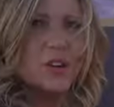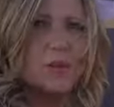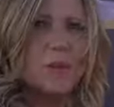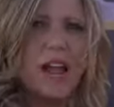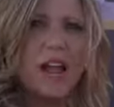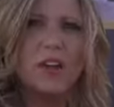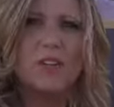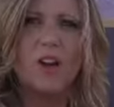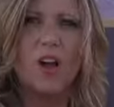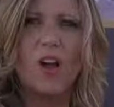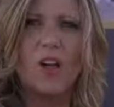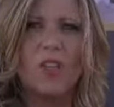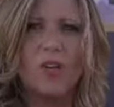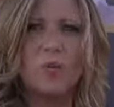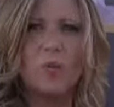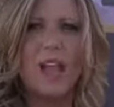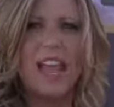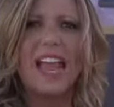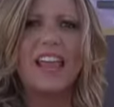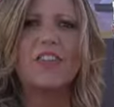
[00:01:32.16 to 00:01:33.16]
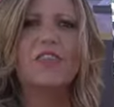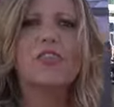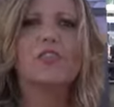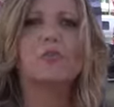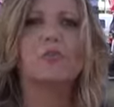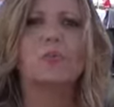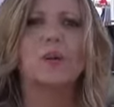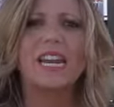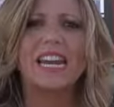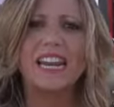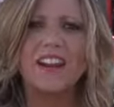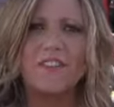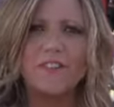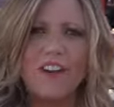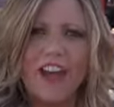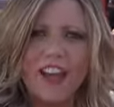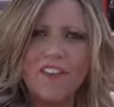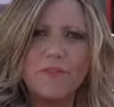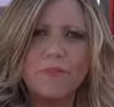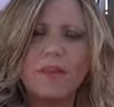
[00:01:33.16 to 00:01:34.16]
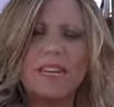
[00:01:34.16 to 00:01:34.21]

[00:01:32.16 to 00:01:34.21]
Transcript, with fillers: around all the way. Three to five